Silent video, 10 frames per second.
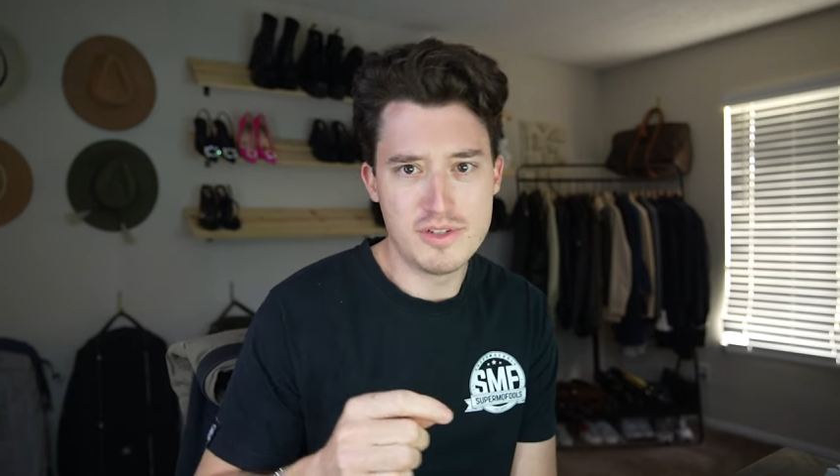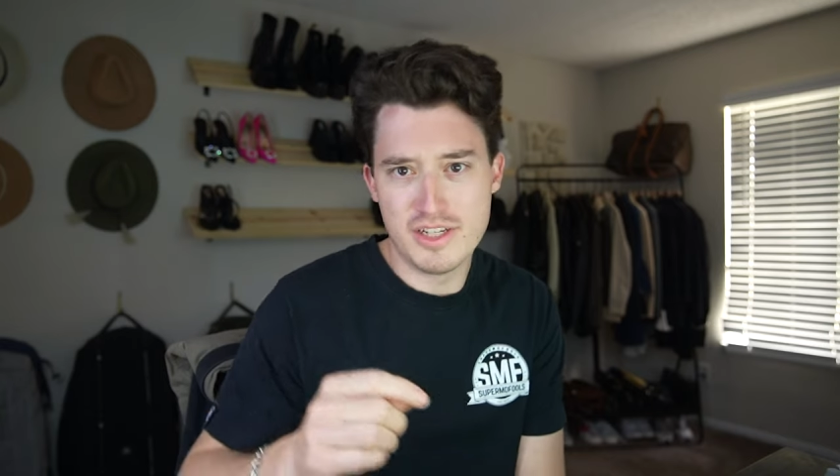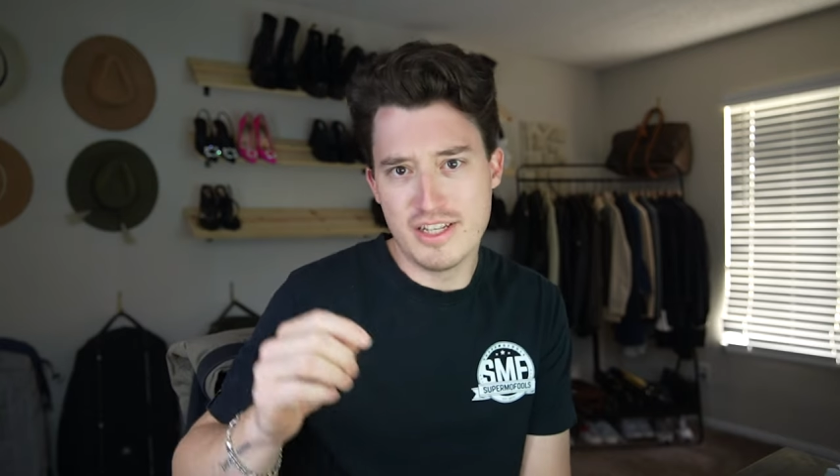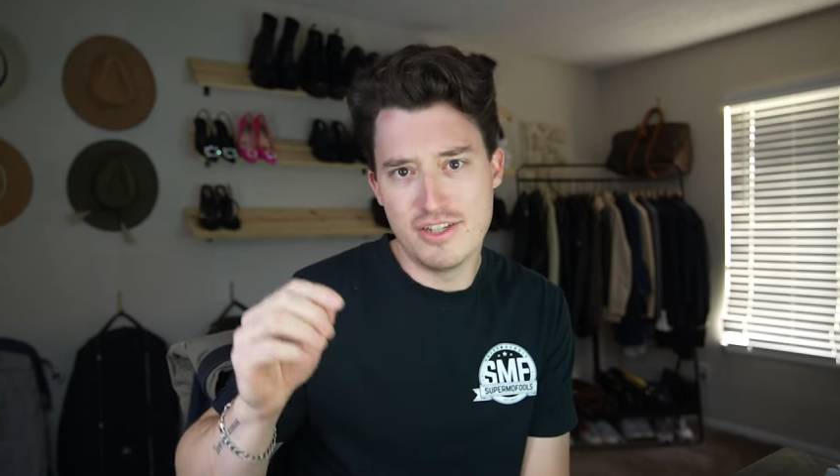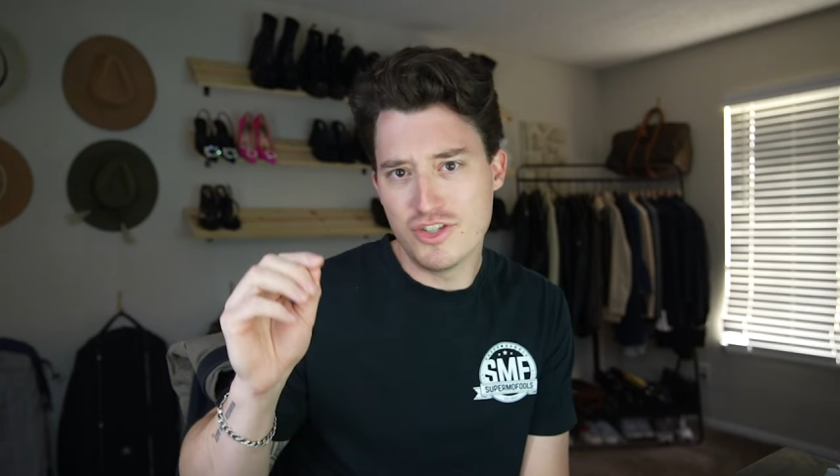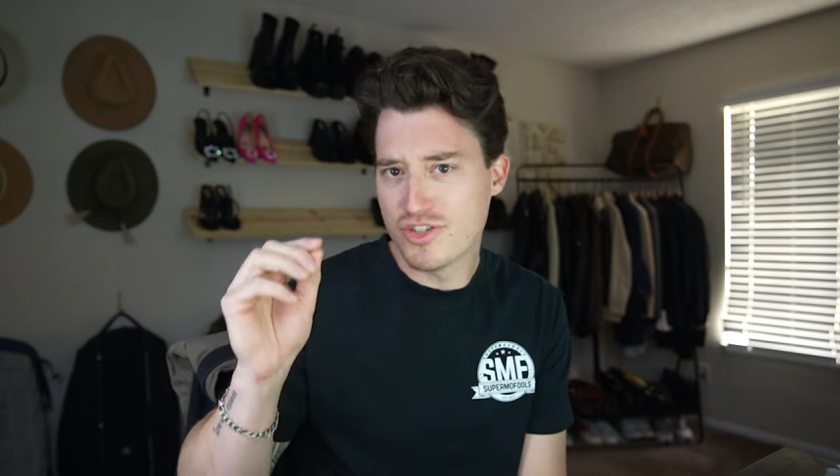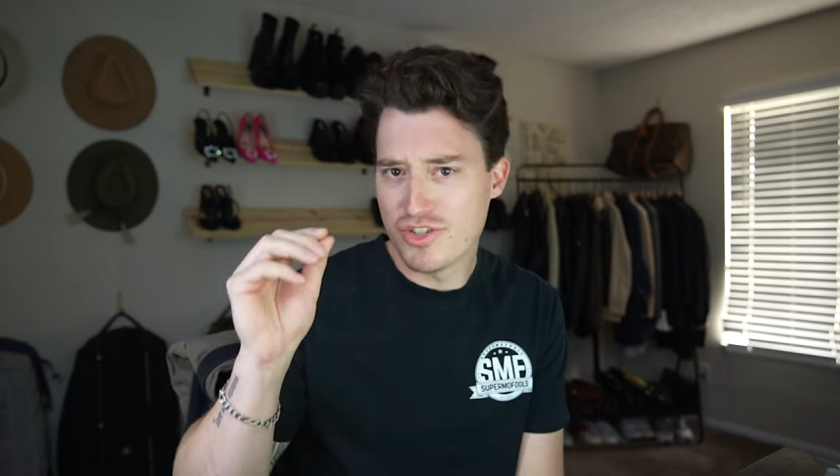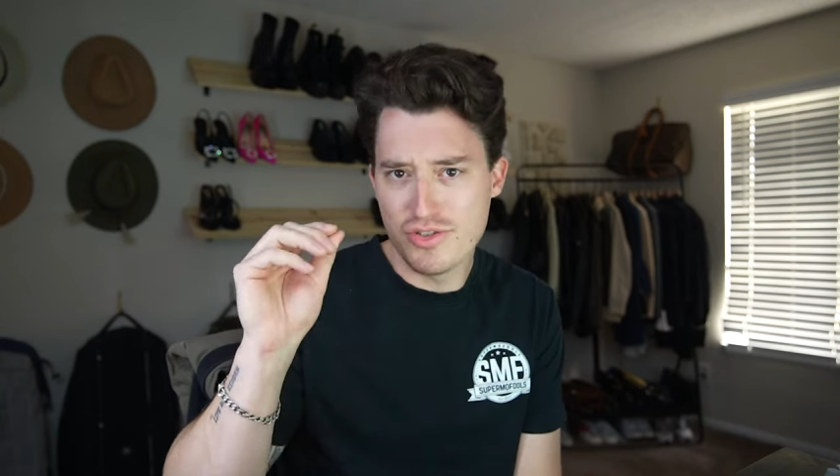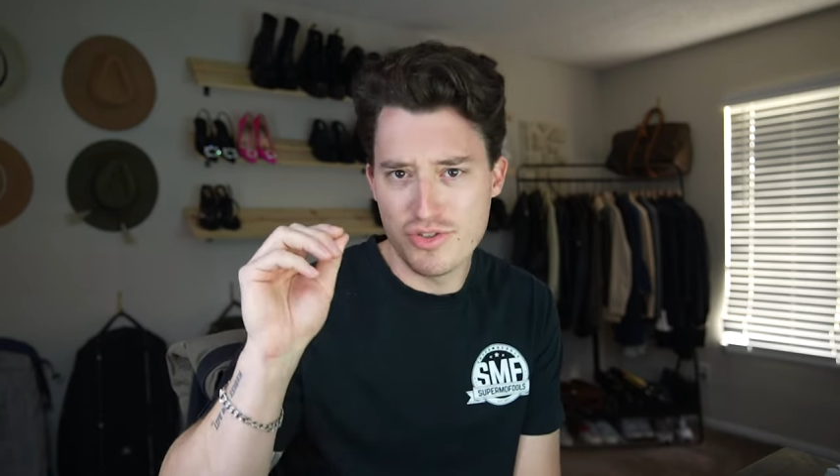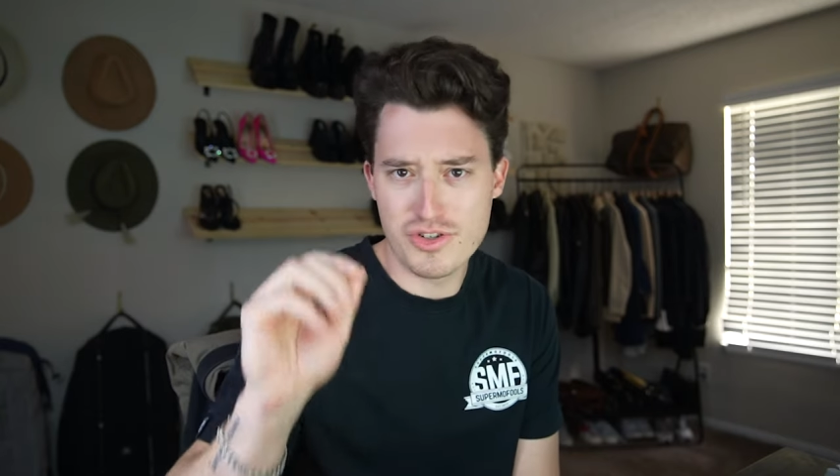to then just
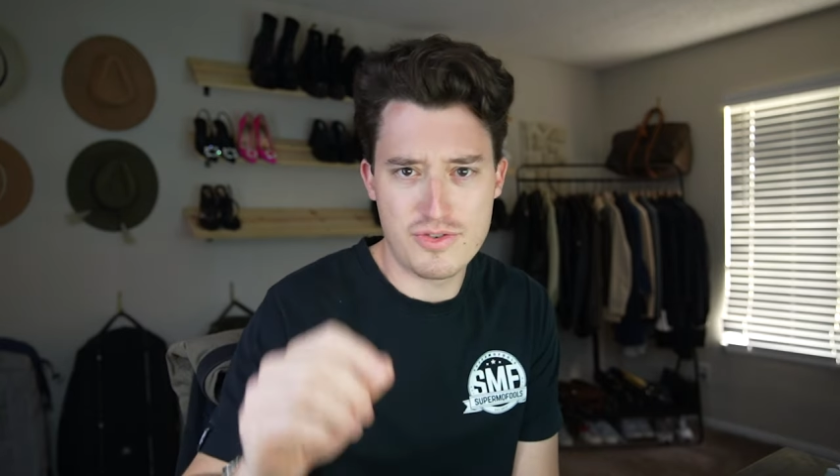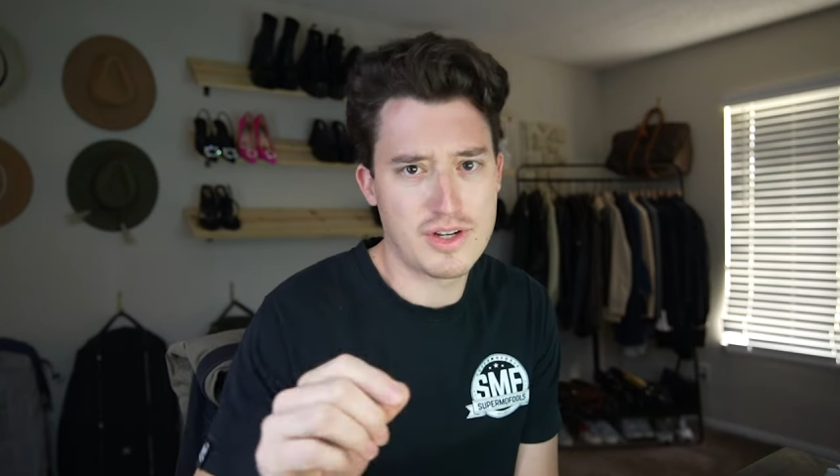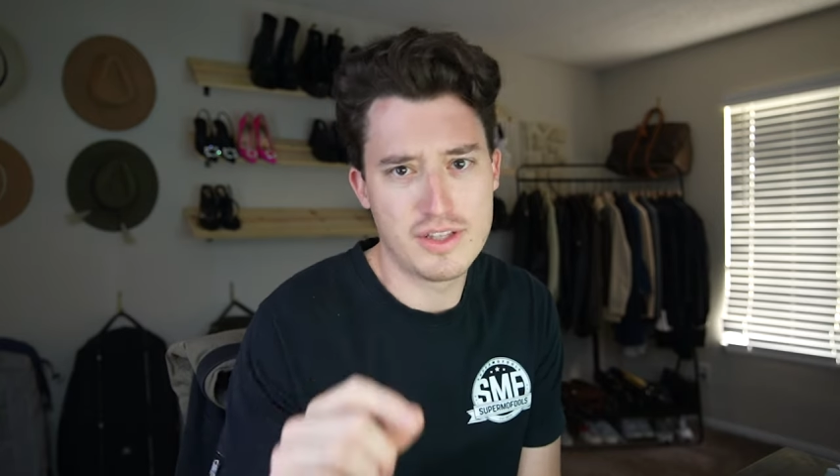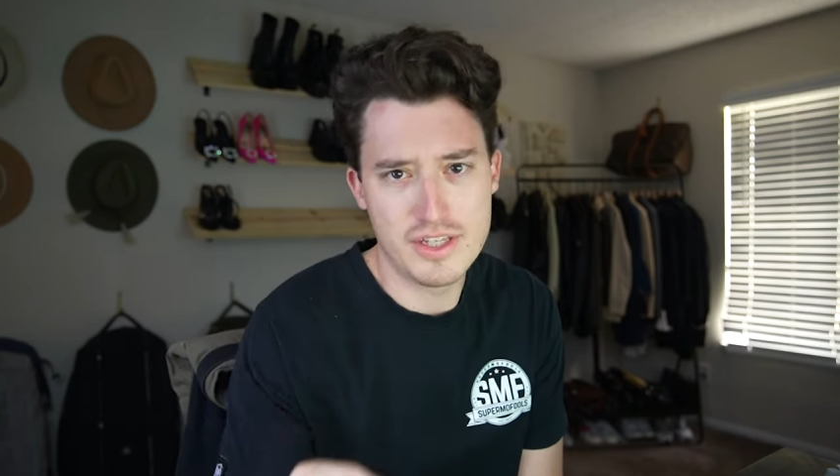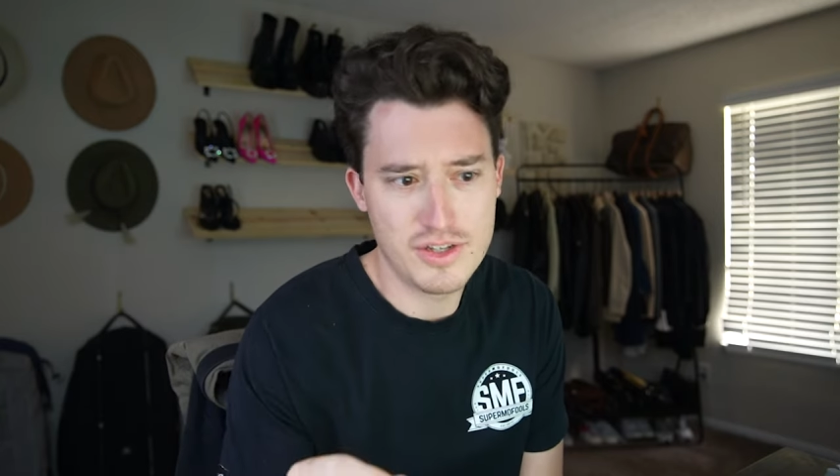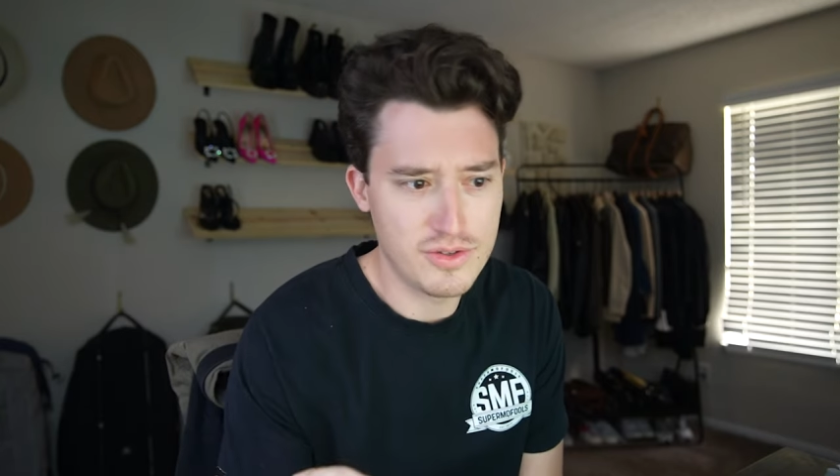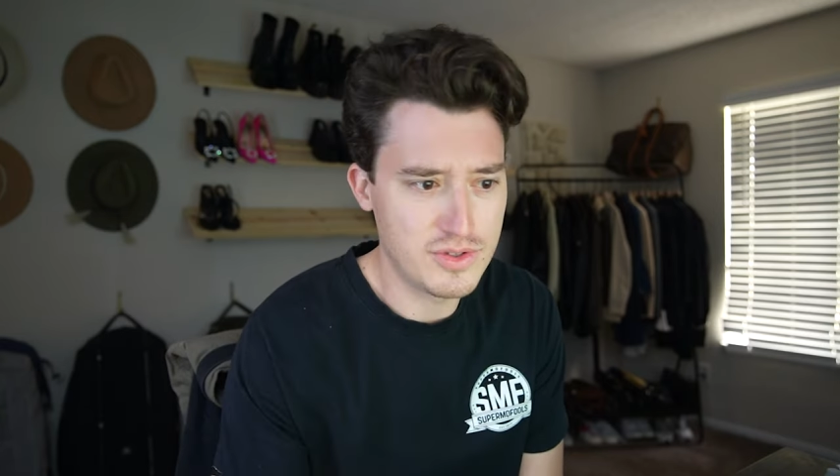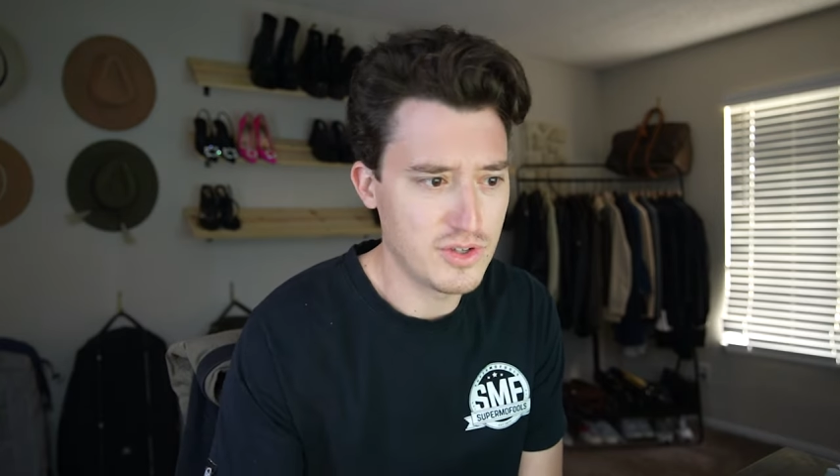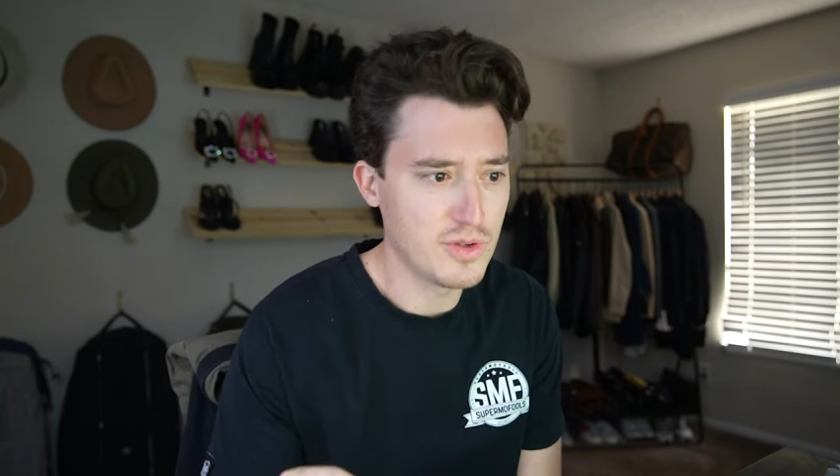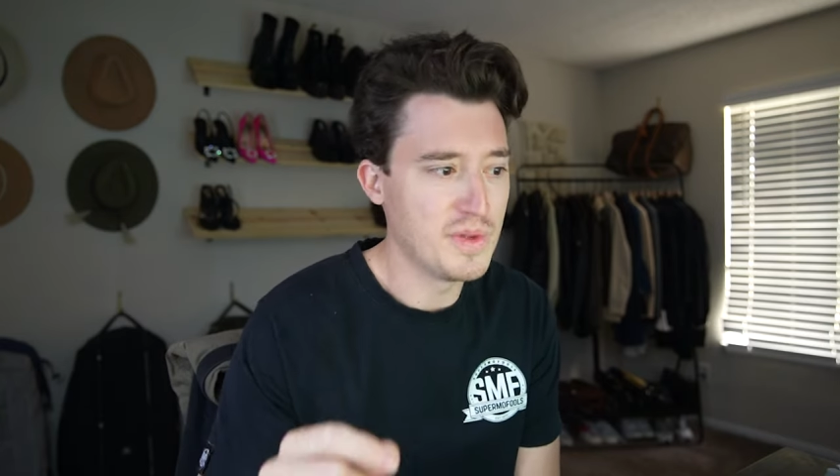do strictly
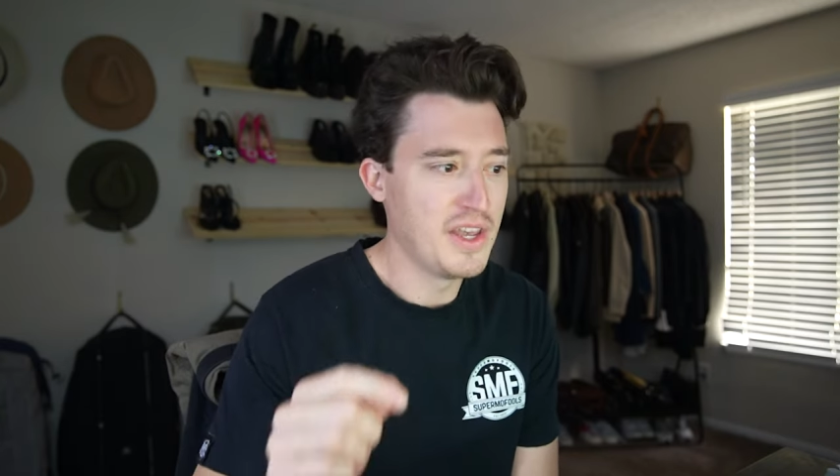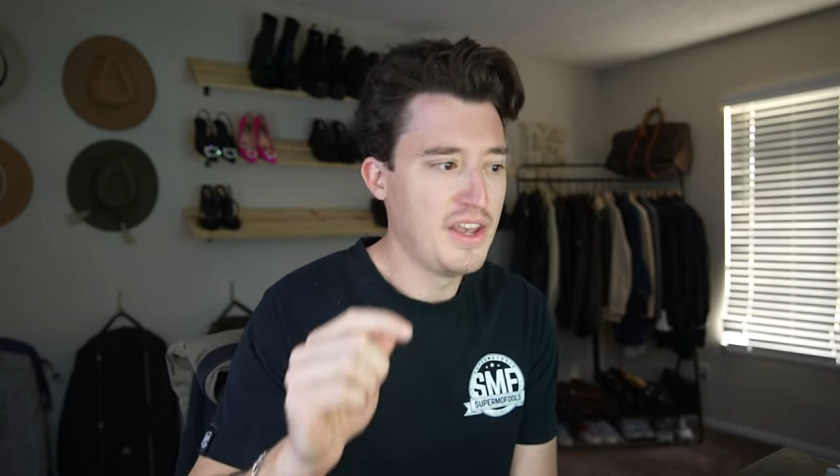YouTube.